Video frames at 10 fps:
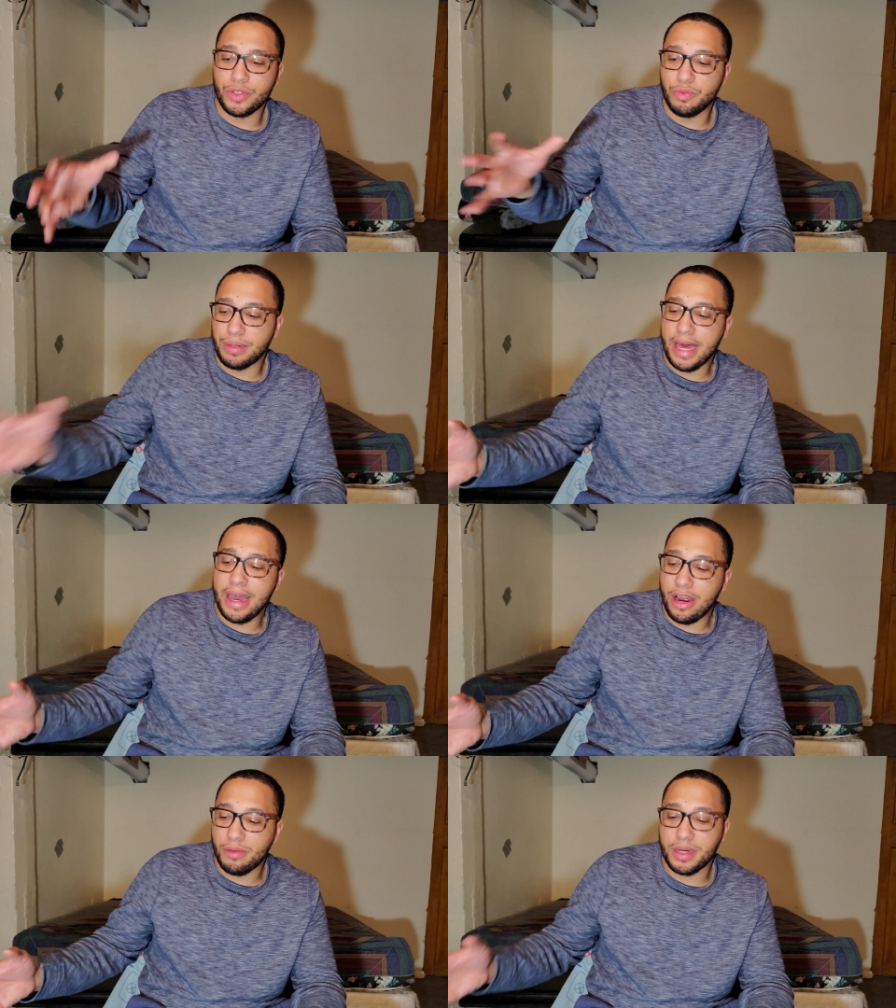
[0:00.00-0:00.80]
you play
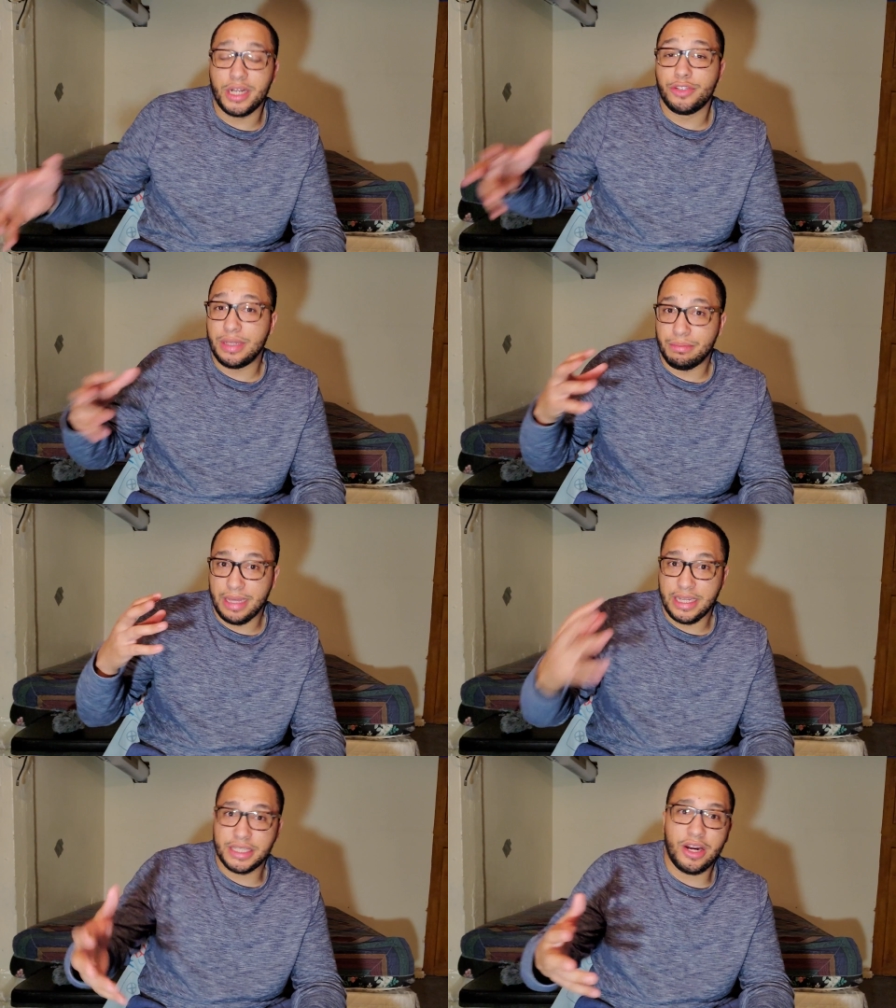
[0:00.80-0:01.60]
error because you didn't
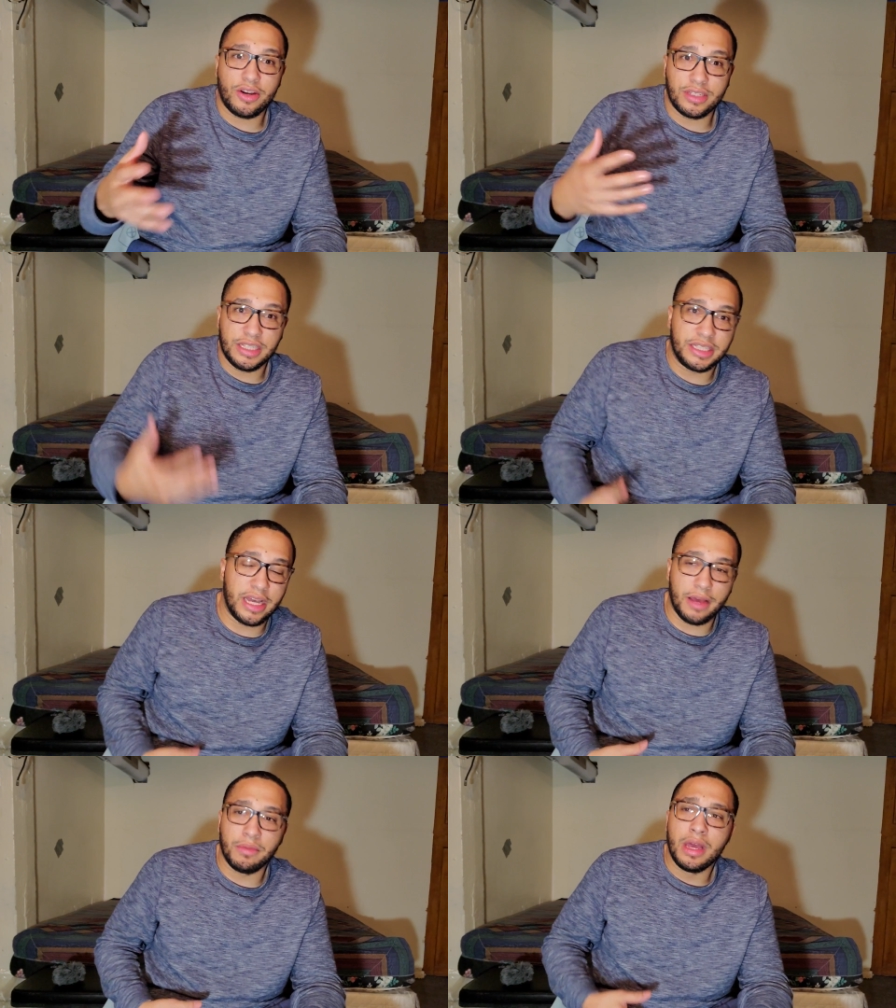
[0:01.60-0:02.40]
play this card this
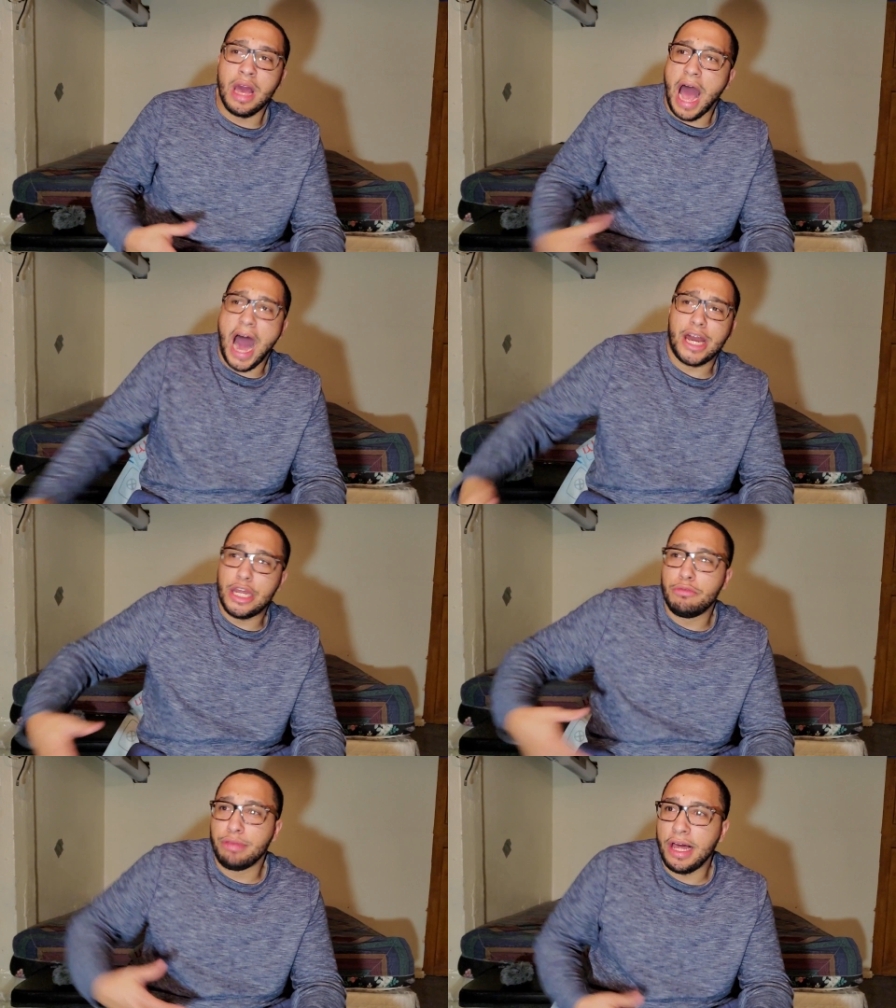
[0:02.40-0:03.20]
time. I
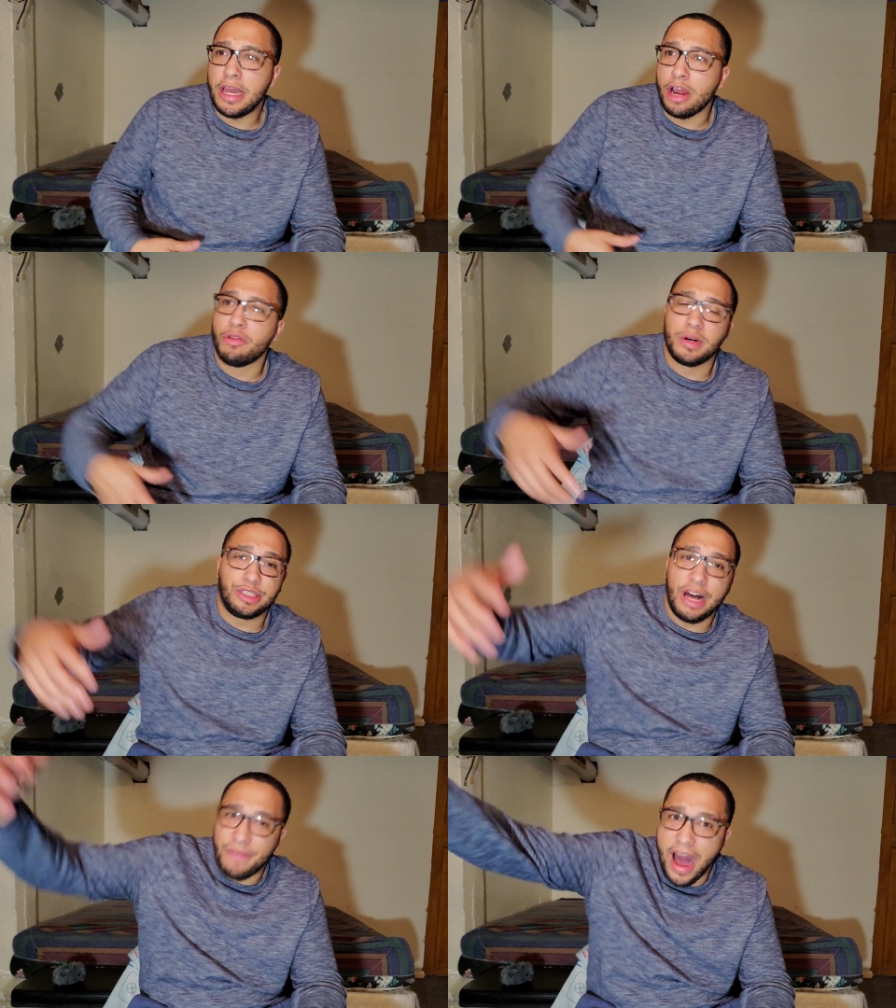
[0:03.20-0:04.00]
didn't play error
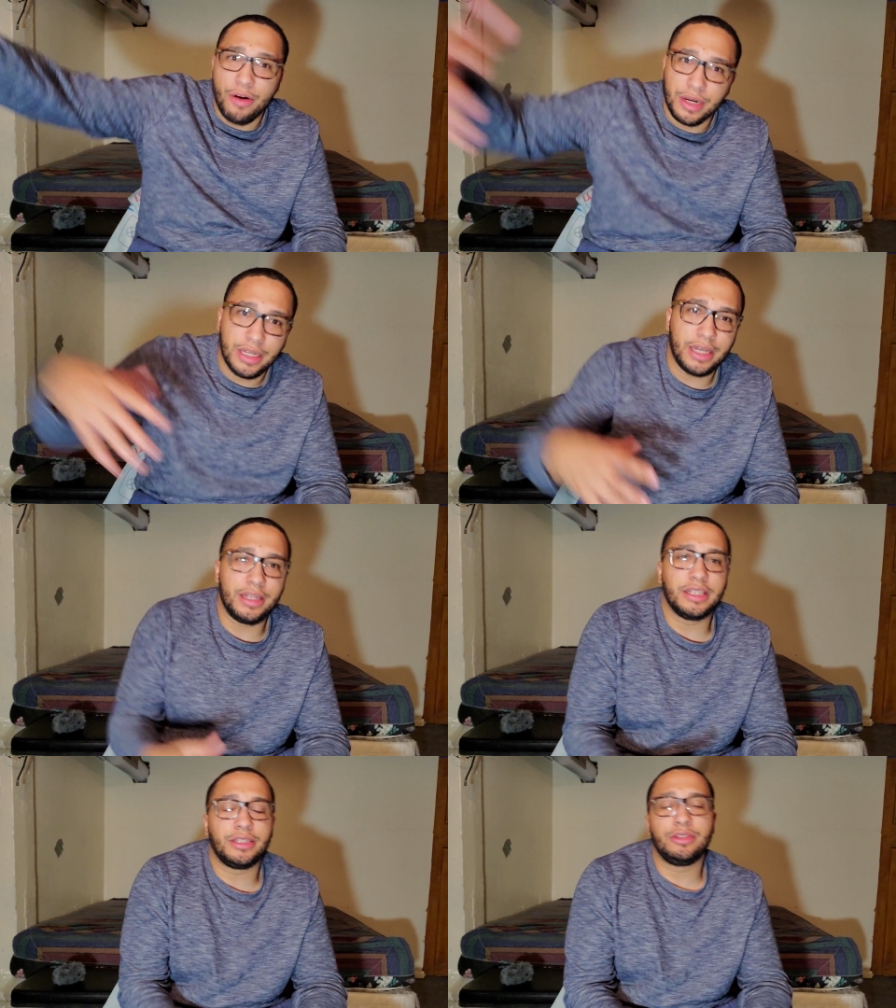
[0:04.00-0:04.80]
because I already did
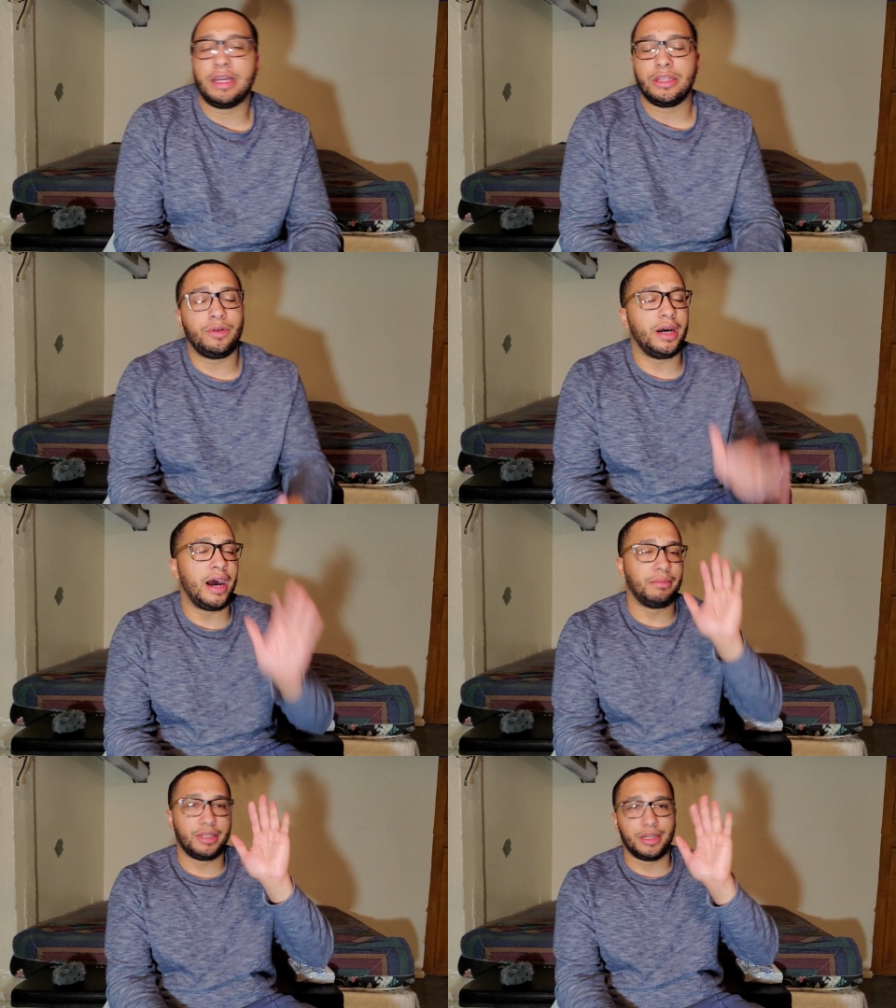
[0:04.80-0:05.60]
this, you're like, know what?
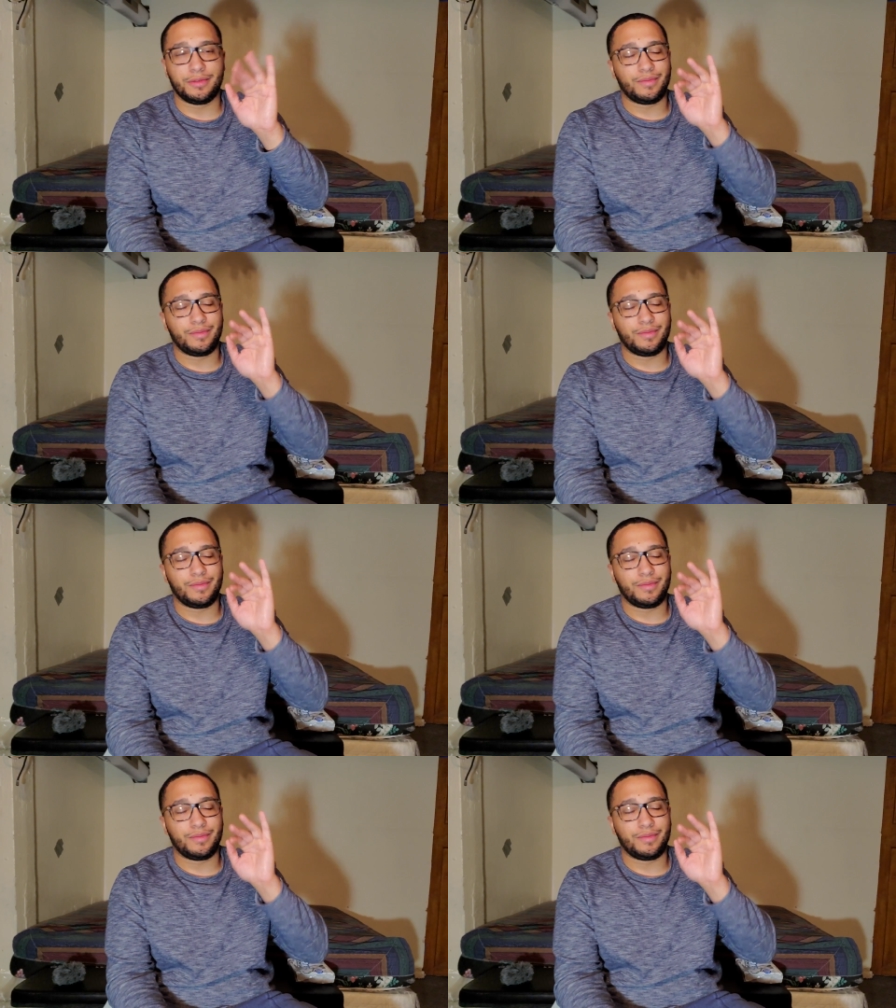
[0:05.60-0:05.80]
I'm done.